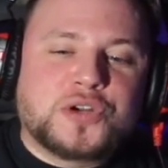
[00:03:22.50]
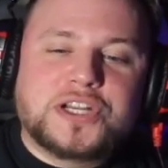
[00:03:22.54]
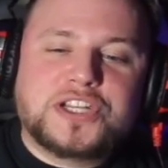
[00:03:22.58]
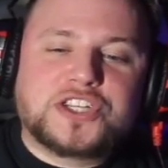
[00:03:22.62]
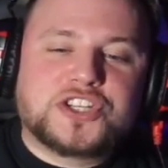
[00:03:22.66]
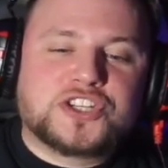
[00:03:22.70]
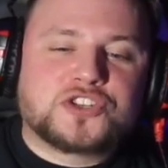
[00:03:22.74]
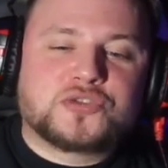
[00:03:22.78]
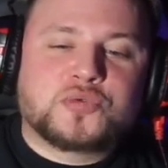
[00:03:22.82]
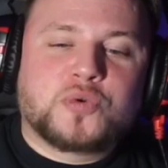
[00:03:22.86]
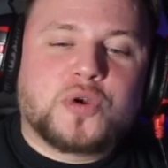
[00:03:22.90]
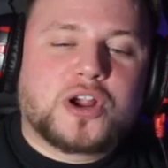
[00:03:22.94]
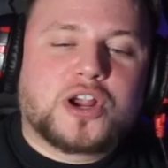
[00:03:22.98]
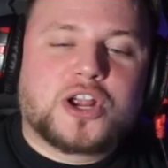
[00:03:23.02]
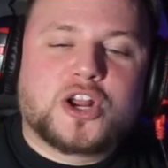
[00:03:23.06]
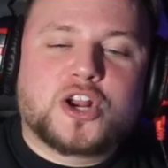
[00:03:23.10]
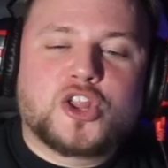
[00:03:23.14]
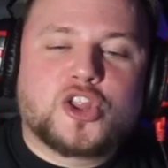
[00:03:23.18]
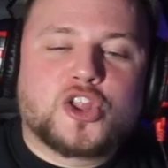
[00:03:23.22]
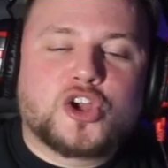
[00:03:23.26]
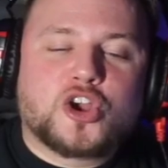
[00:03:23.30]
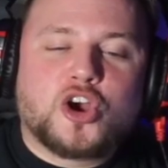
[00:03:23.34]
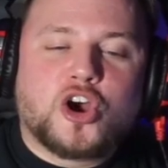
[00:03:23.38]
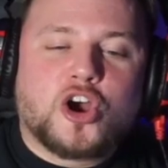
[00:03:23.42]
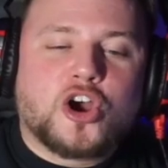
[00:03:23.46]
just working on
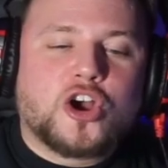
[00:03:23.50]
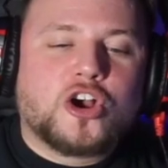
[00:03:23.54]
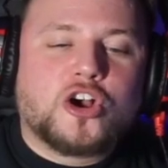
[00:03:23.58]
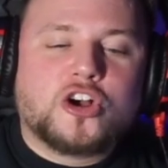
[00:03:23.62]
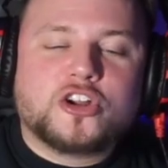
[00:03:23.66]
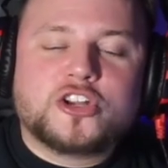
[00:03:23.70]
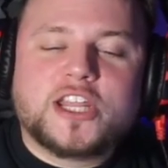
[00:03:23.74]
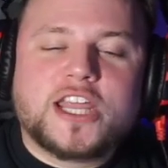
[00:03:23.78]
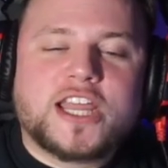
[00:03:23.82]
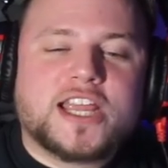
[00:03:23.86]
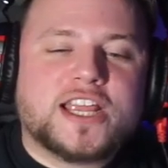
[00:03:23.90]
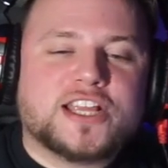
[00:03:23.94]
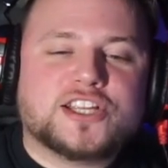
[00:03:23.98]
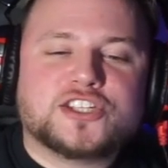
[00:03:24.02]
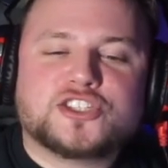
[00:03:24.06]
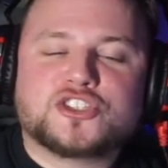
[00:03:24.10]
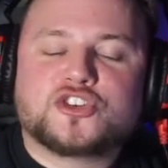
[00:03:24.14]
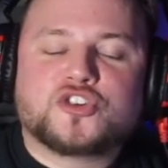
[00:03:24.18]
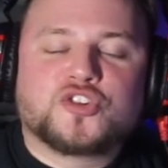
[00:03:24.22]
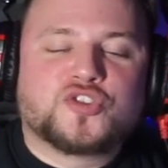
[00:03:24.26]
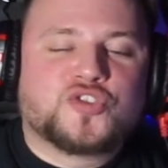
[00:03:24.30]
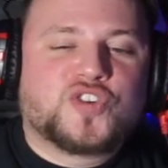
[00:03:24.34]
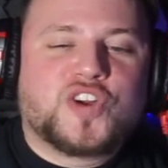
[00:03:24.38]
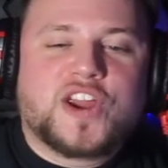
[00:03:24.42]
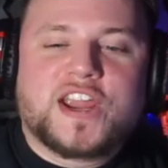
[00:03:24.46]
the car all day is
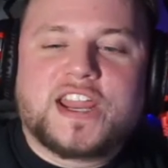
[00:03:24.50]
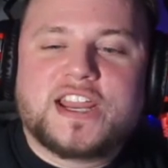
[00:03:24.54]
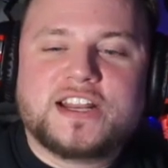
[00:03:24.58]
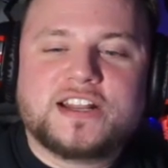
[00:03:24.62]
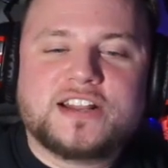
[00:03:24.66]
great.